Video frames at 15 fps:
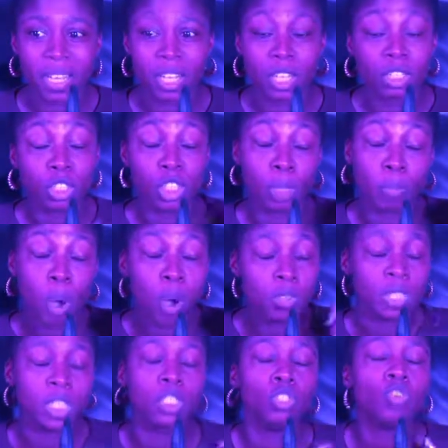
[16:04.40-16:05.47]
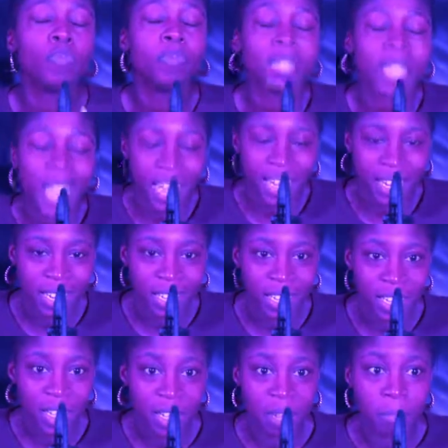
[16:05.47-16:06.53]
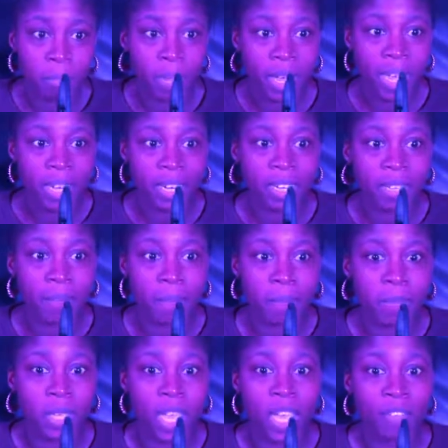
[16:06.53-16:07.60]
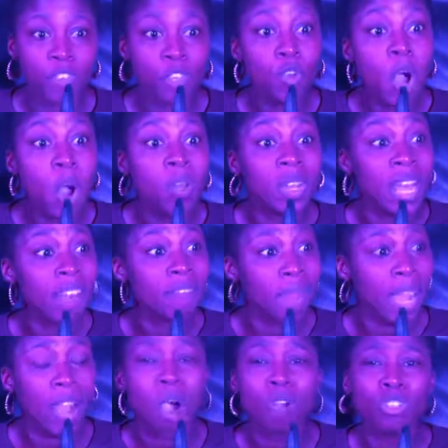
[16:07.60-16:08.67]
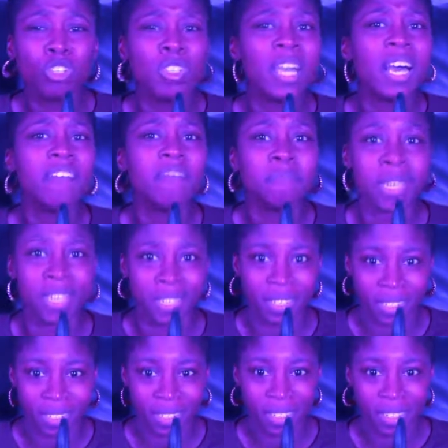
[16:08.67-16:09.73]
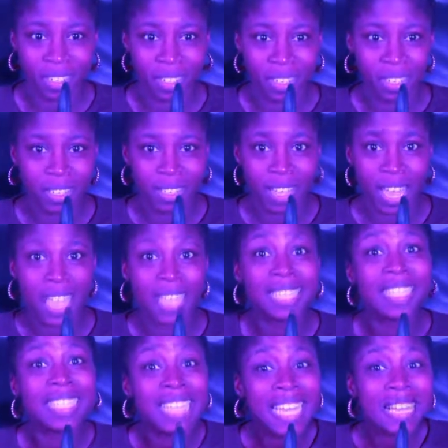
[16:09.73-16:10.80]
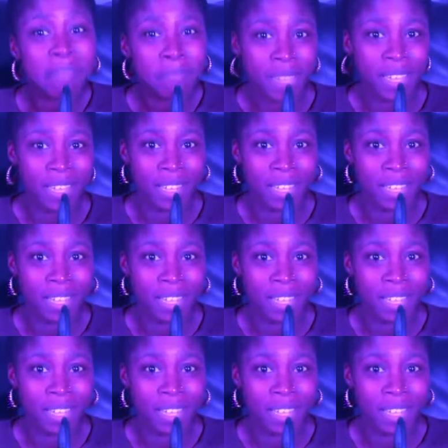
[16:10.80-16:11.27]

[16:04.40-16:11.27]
supposedly duplicated. But if you gonna love my culture, love me and see me.